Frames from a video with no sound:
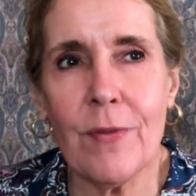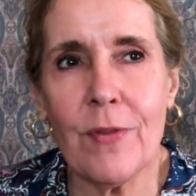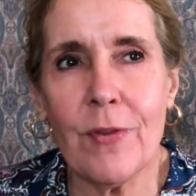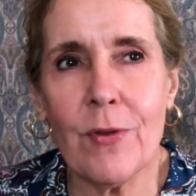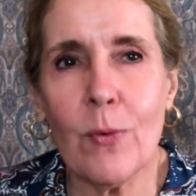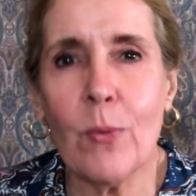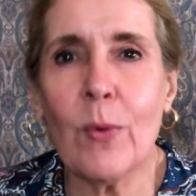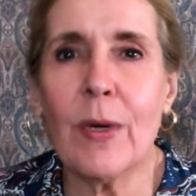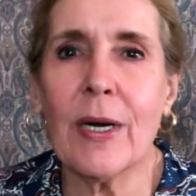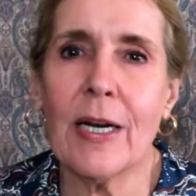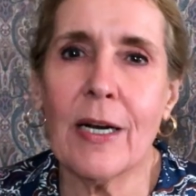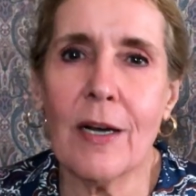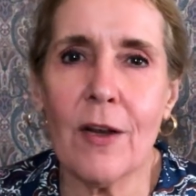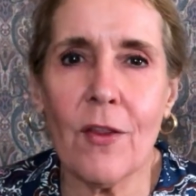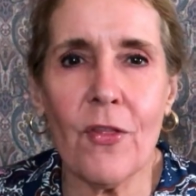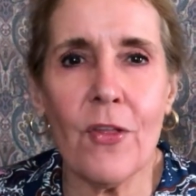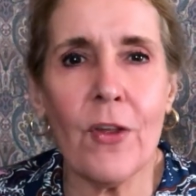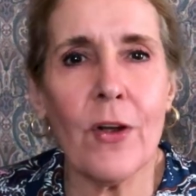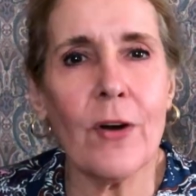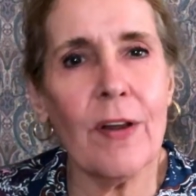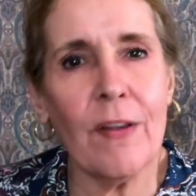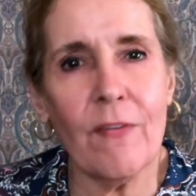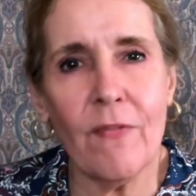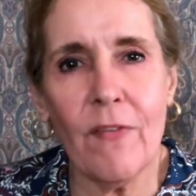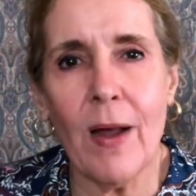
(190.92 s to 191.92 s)
20 to
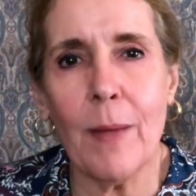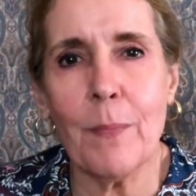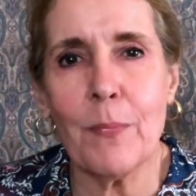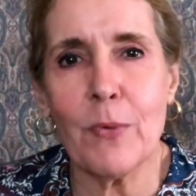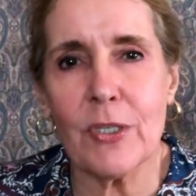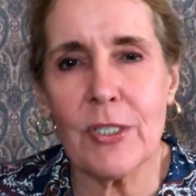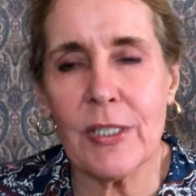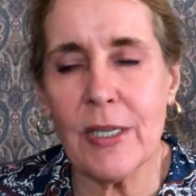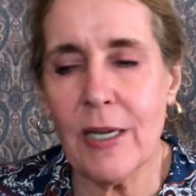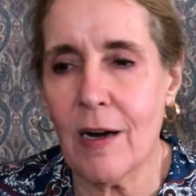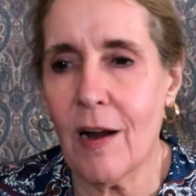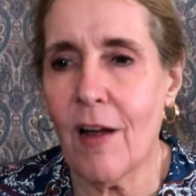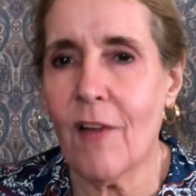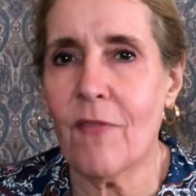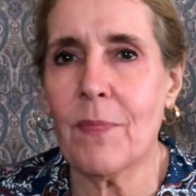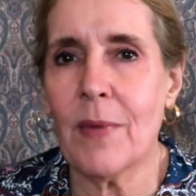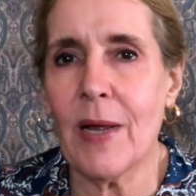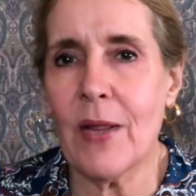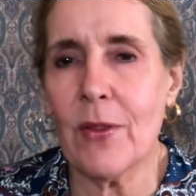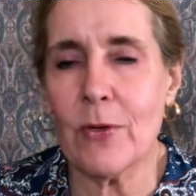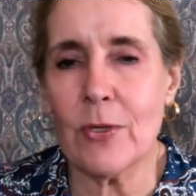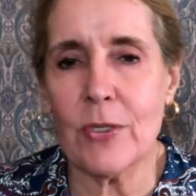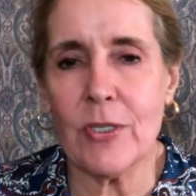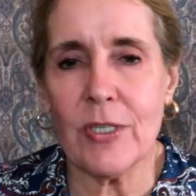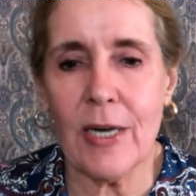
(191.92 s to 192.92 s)
35% off
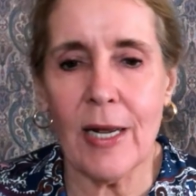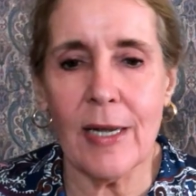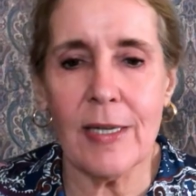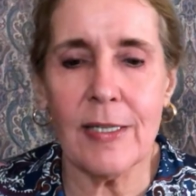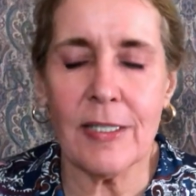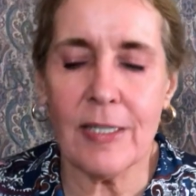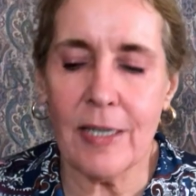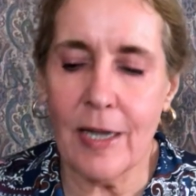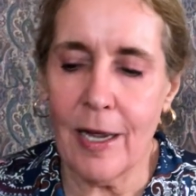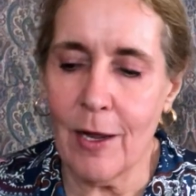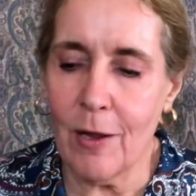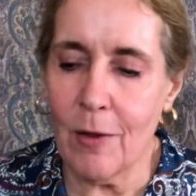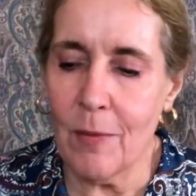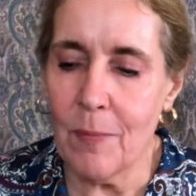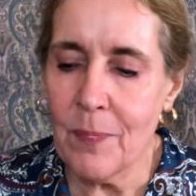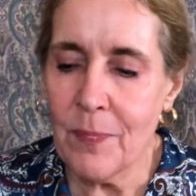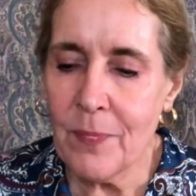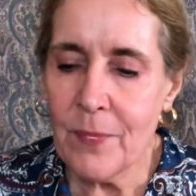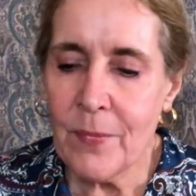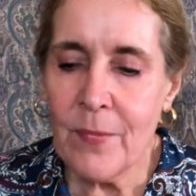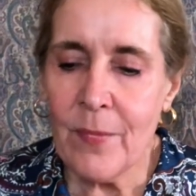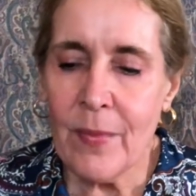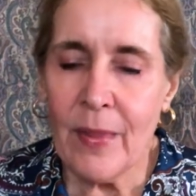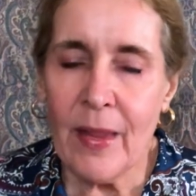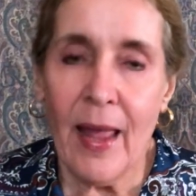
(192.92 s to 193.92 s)
Mother's Day sale,
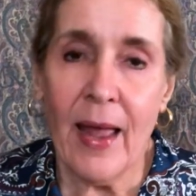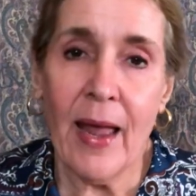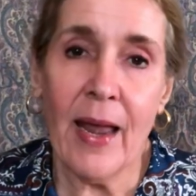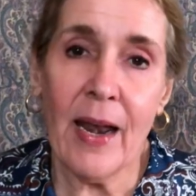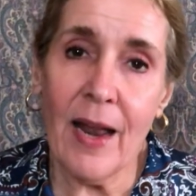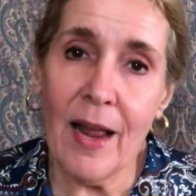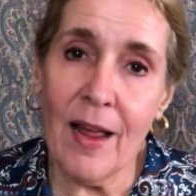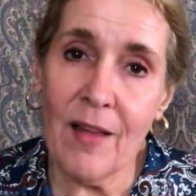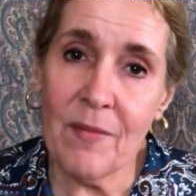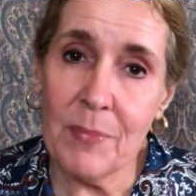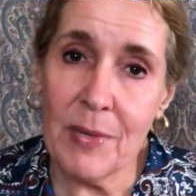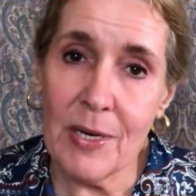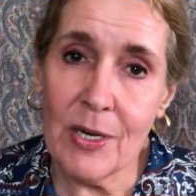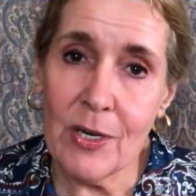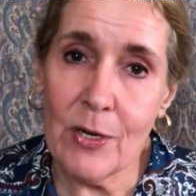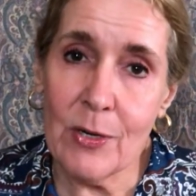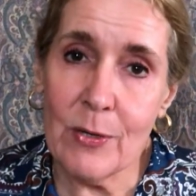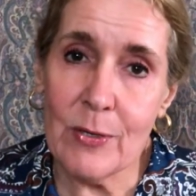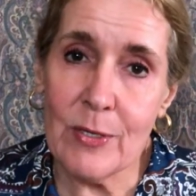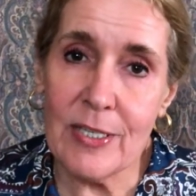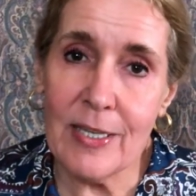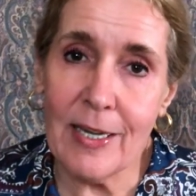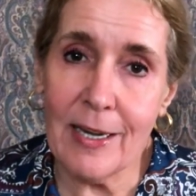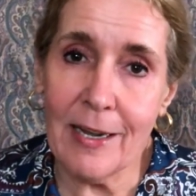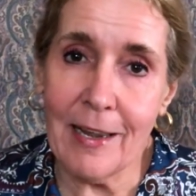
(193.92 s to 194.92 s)
and I've been
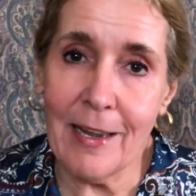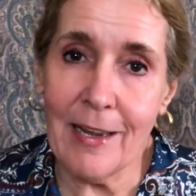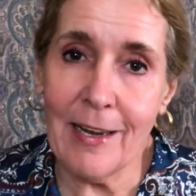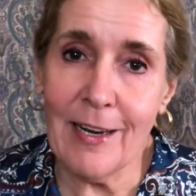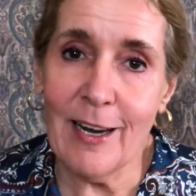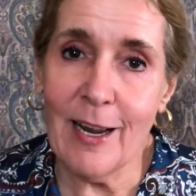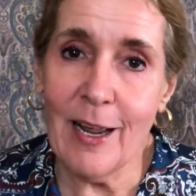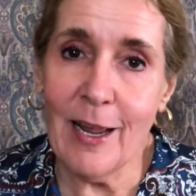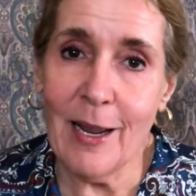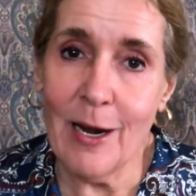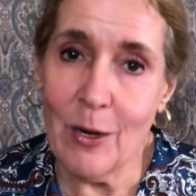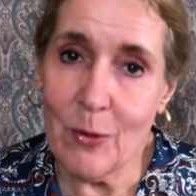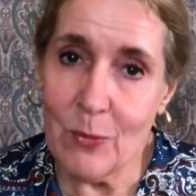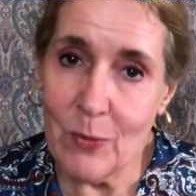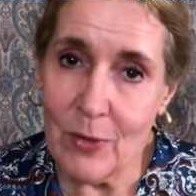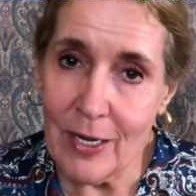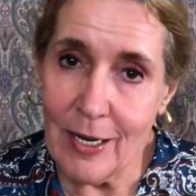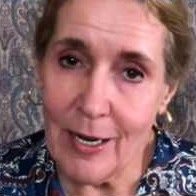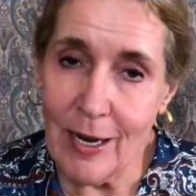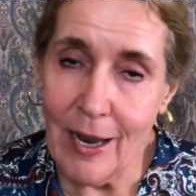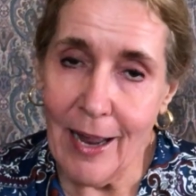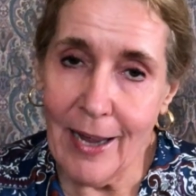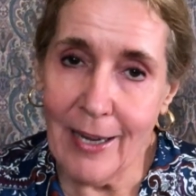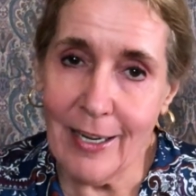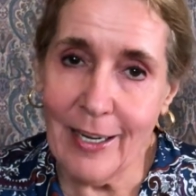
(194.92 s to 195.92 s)
using it, and I really
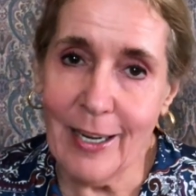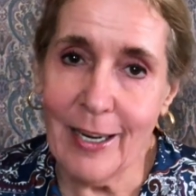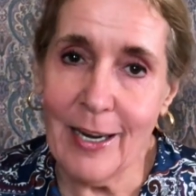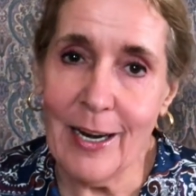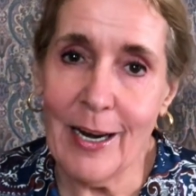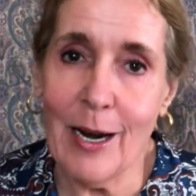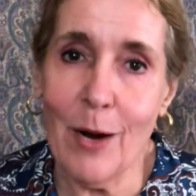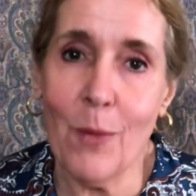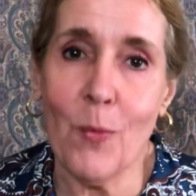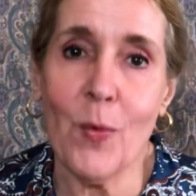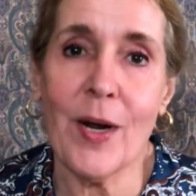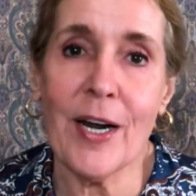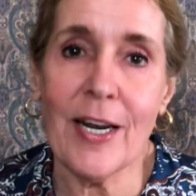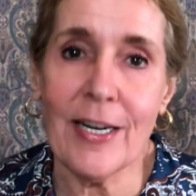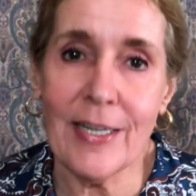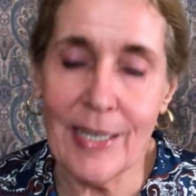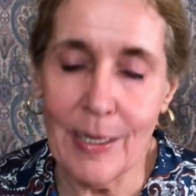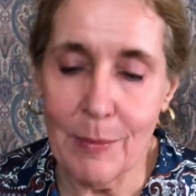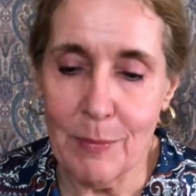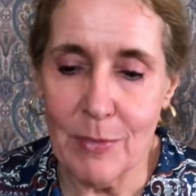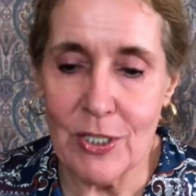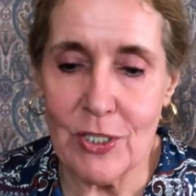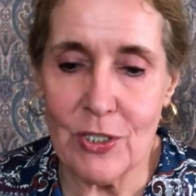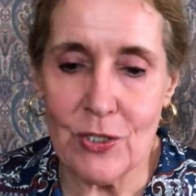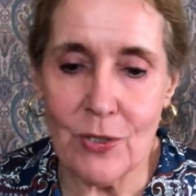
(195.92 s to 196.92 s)
like it, and I want to
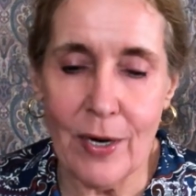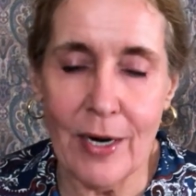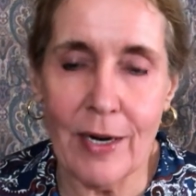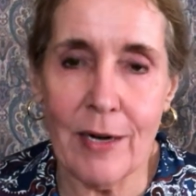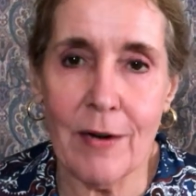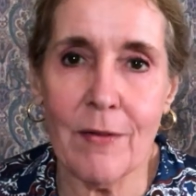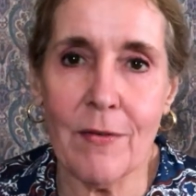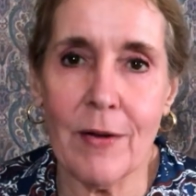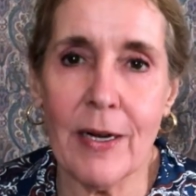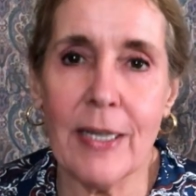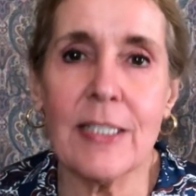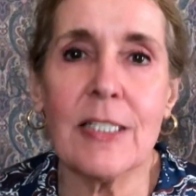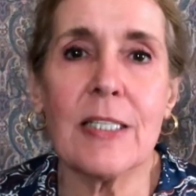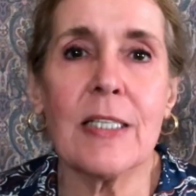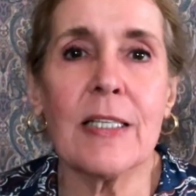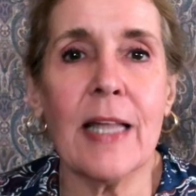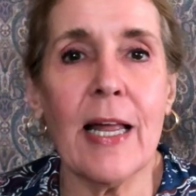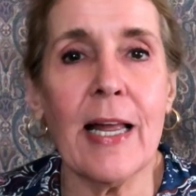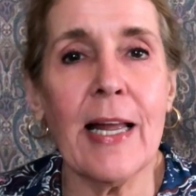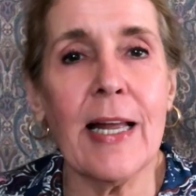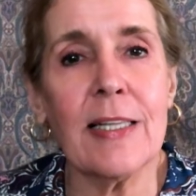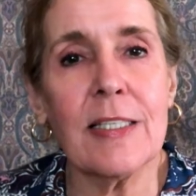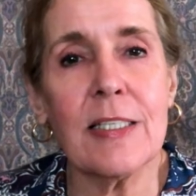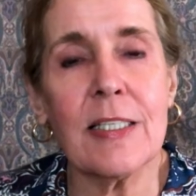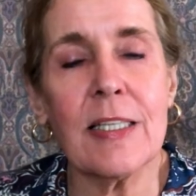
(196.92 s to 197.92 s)
demonstrate it. It's,
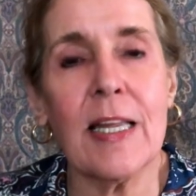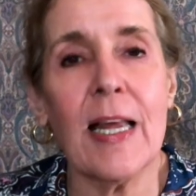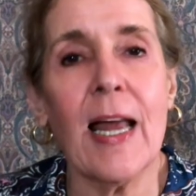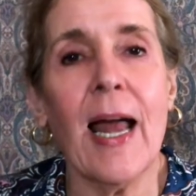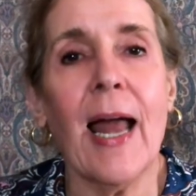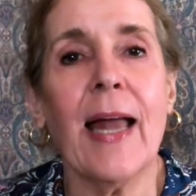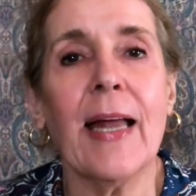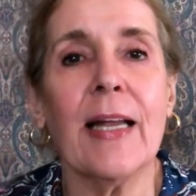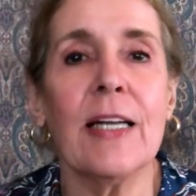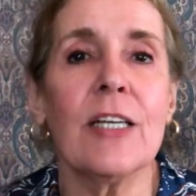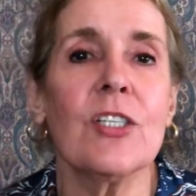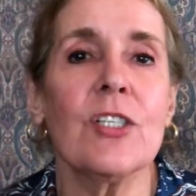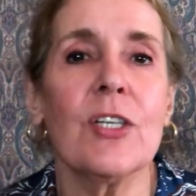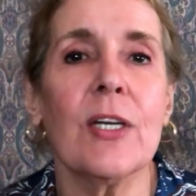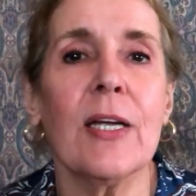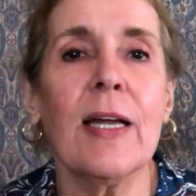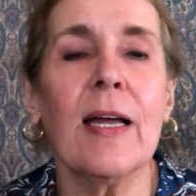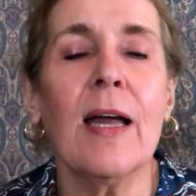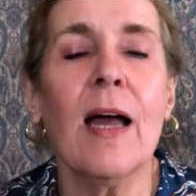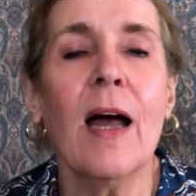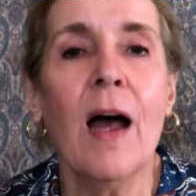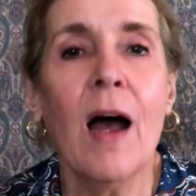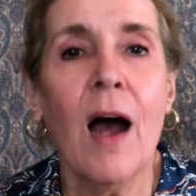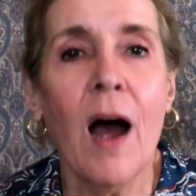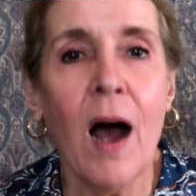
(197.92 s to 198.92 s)
it's the Angie
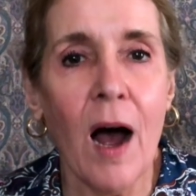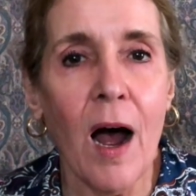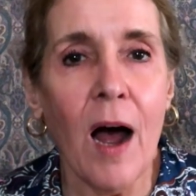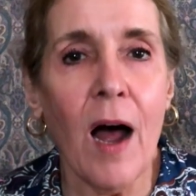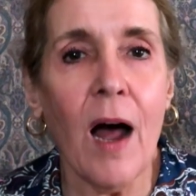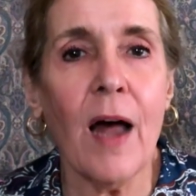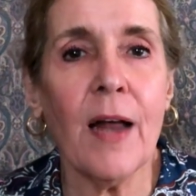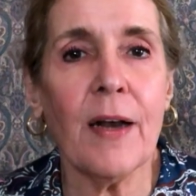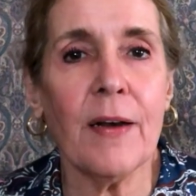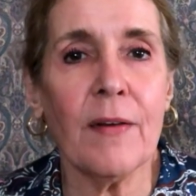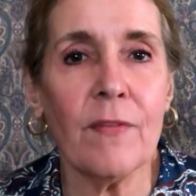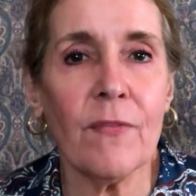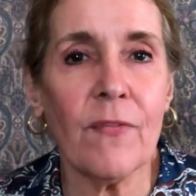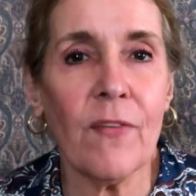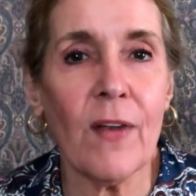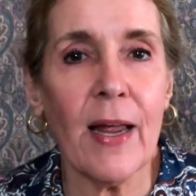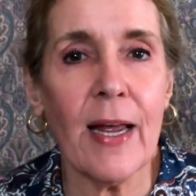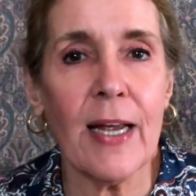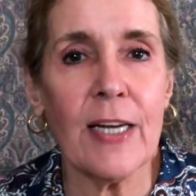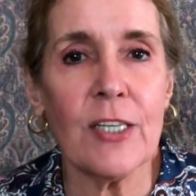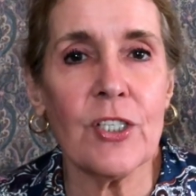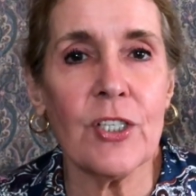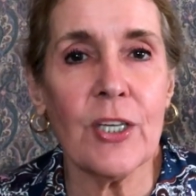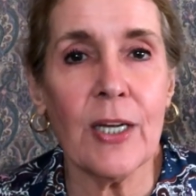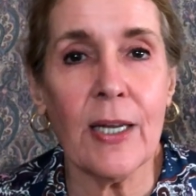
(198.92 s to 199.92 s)
Hot and
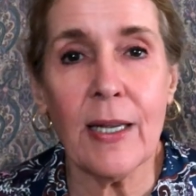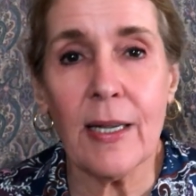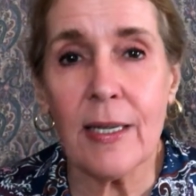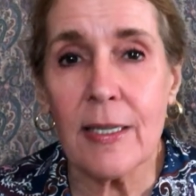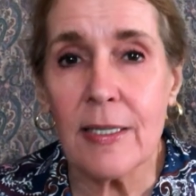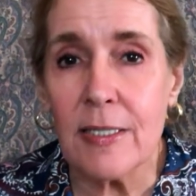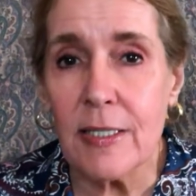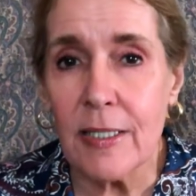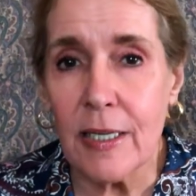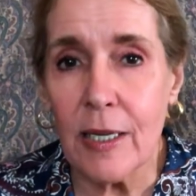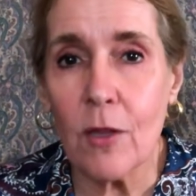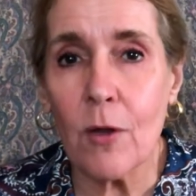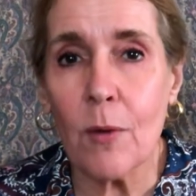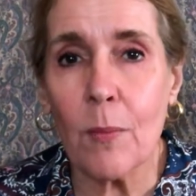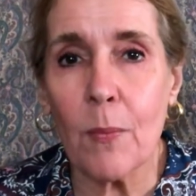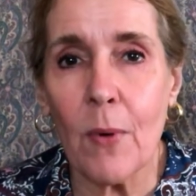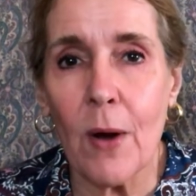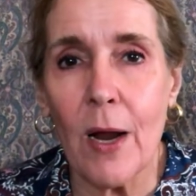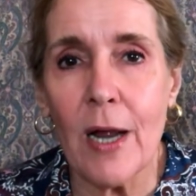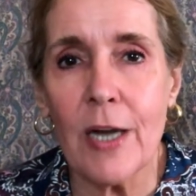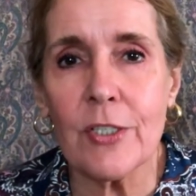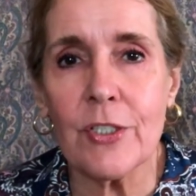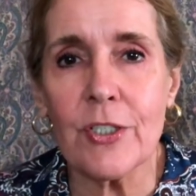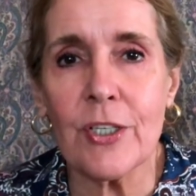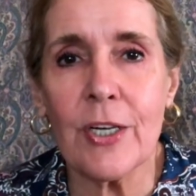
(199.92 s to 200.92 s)
Flashy Concealer
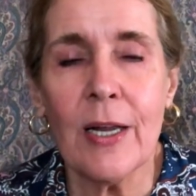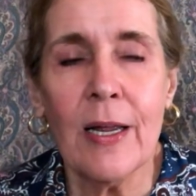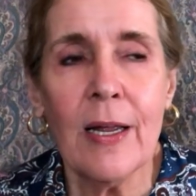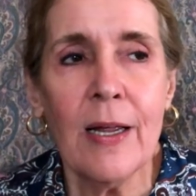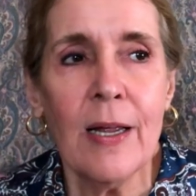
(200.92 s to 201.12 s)
Brush.